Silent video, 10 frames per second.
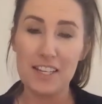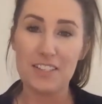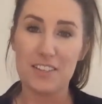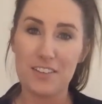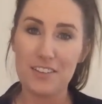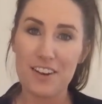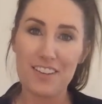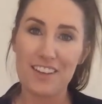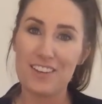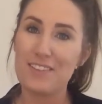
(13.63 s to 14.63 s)
you know
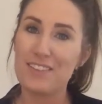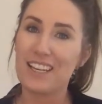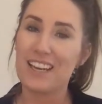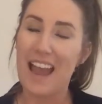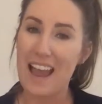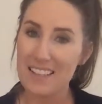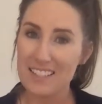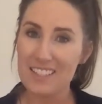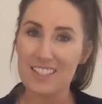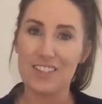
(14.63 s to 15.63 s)
that you will get
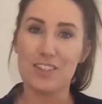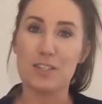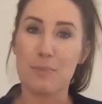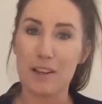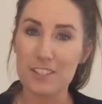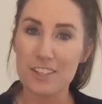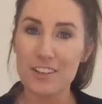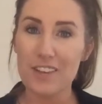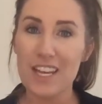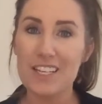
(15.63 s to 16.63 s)
asked to sponsor an
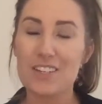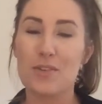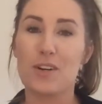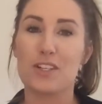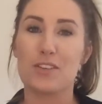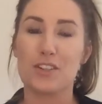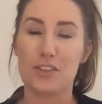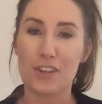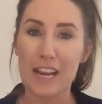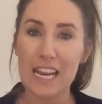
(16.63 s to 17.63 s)
event or do a
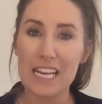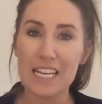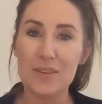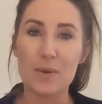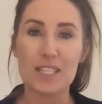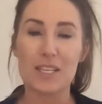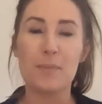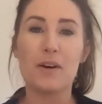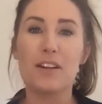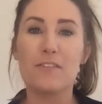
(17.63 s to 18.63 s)
trade with
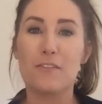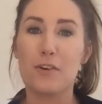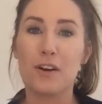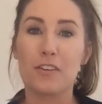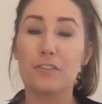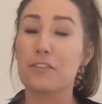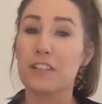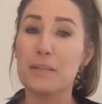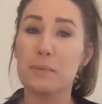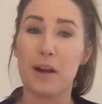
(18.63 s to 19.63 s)
someone for
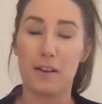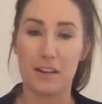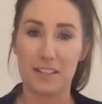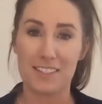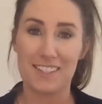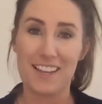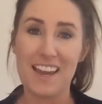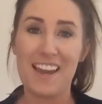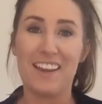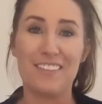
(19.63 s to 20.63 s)
free products
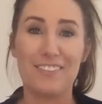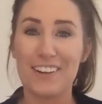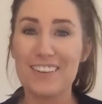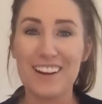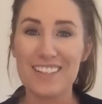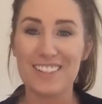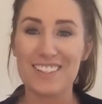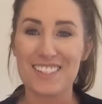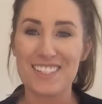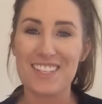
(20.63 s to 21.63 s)
and free
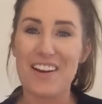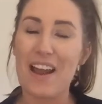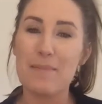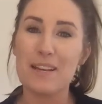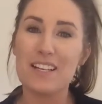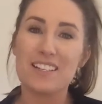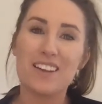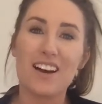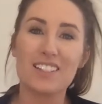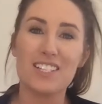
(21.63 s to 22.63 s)
rentals. And so I'm here to
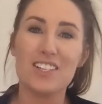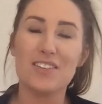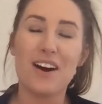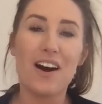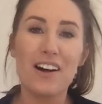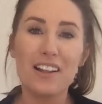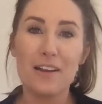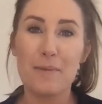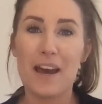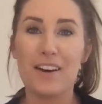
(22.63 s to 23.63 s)
talk to you all
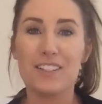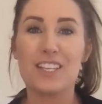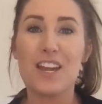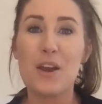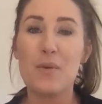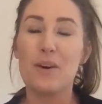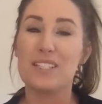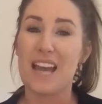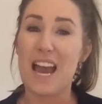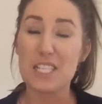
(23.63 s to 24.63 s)
about what
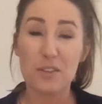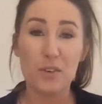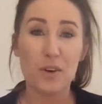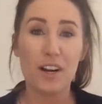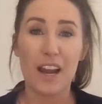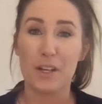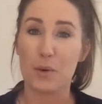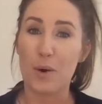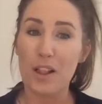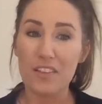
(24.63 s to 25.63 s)
to ask for, how to
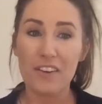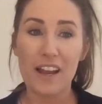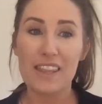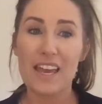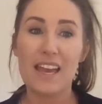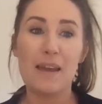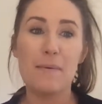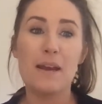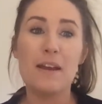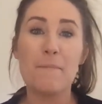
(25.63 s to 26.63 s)
qualify
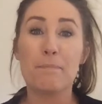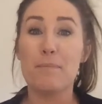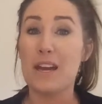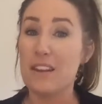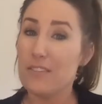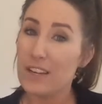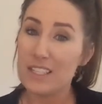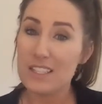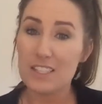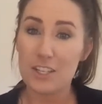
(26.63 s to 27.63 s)
them,
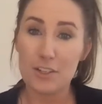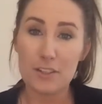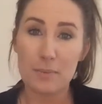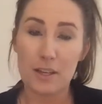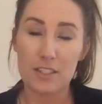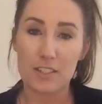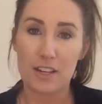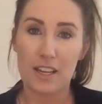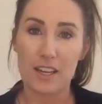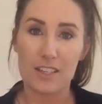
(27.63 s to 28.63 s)
benefits to
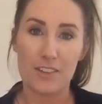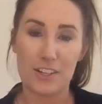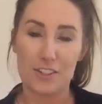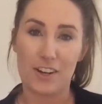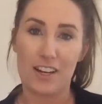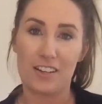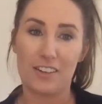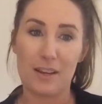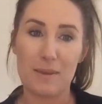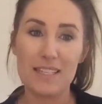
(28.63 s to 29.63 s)
sponsoring and doing trade
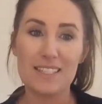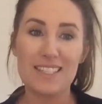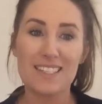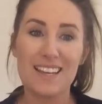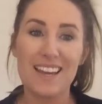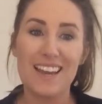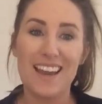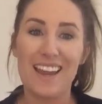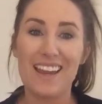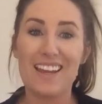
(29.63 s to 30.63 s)
agreements,
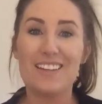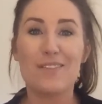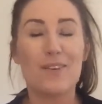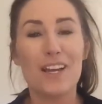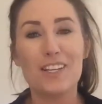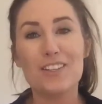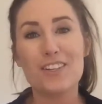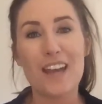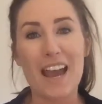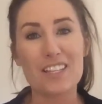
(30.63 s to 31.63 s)
and what you
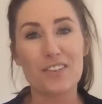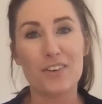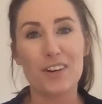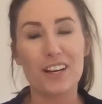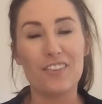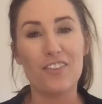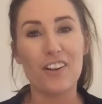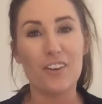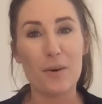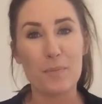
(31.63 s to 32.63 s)
should ask for and
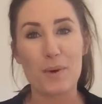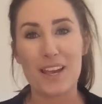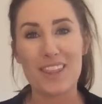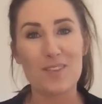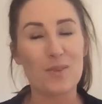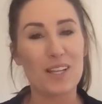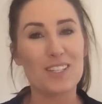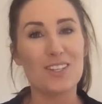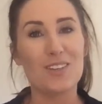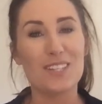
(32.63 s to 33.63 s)
follow up with
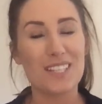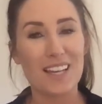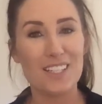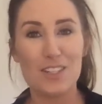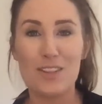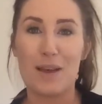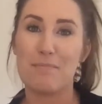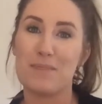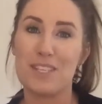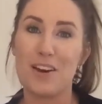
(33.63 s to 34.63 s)
once you decide to do them.
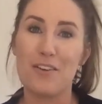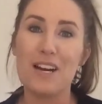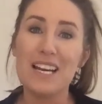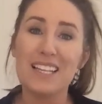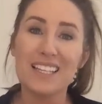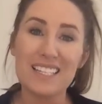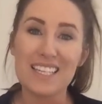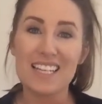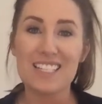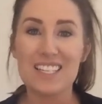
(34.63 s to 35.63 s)
So
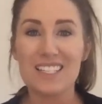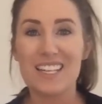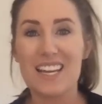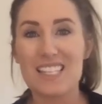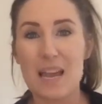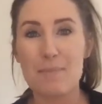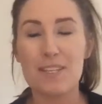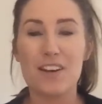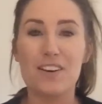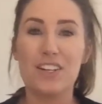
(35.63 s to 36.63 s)
listen into today's
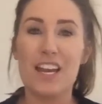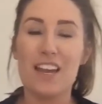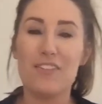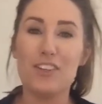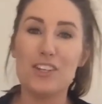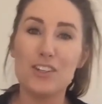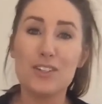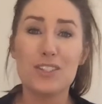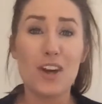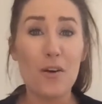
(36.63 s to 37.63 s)
episode. If
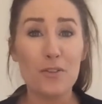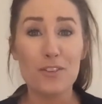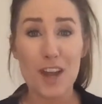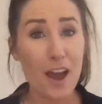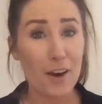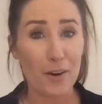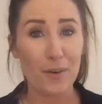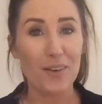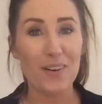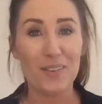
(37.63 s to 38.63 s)
you don't
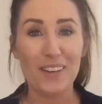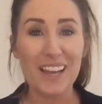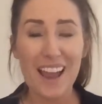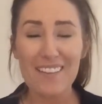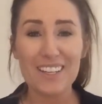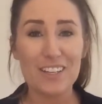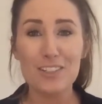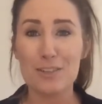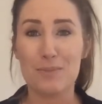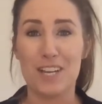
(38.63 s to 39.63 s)
know, we have a
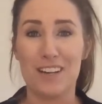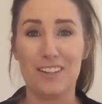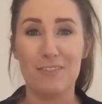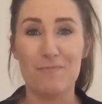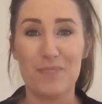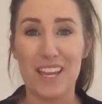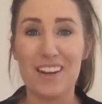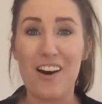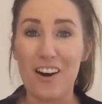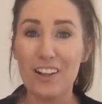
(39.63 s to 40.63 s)
YouTube channel,
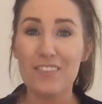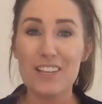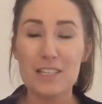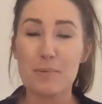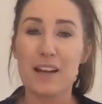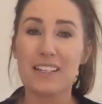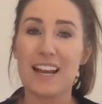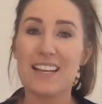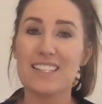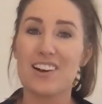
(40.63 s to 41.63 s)
and all of these
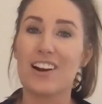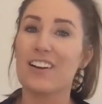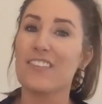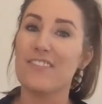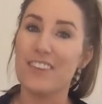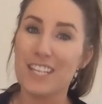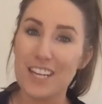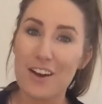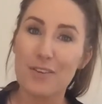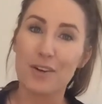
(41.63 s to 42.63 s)
podcasts are
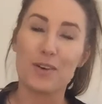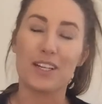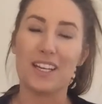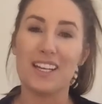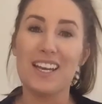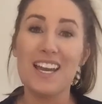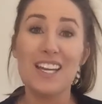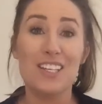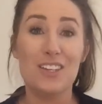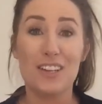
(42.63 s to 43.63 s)
video recorded.
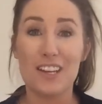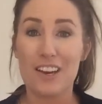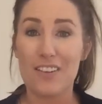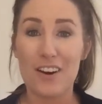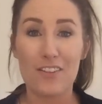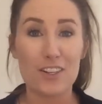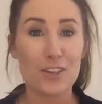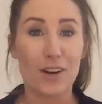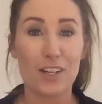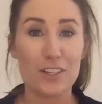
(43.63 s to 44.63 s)
You can go over
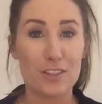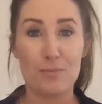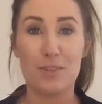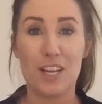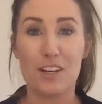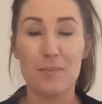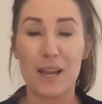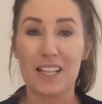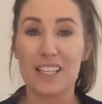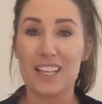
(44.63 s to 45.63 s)
to our YouTube channel
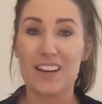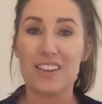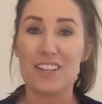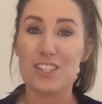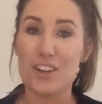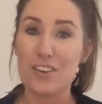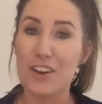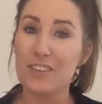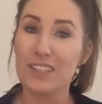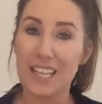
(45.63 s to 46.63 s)
by clicking on the show
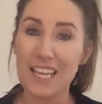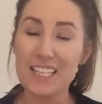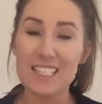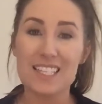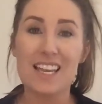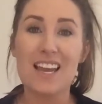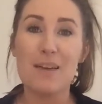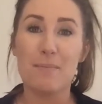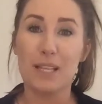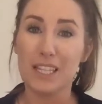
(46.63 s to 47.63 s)
note links
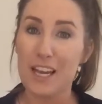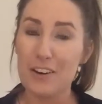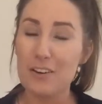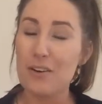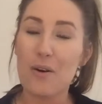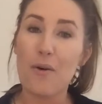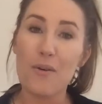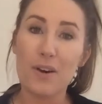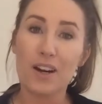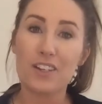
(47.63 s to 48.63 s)
below
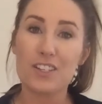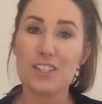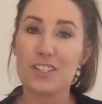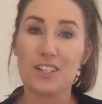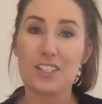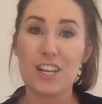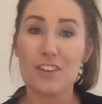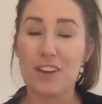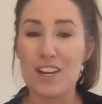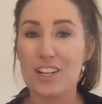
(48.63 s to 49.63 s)
or just
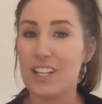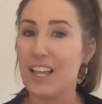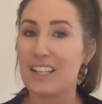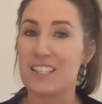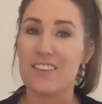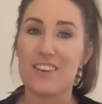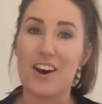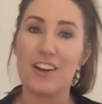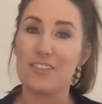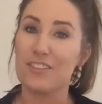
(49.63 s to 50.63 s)
searching Render Collective
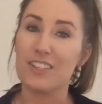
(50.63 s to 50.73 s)
on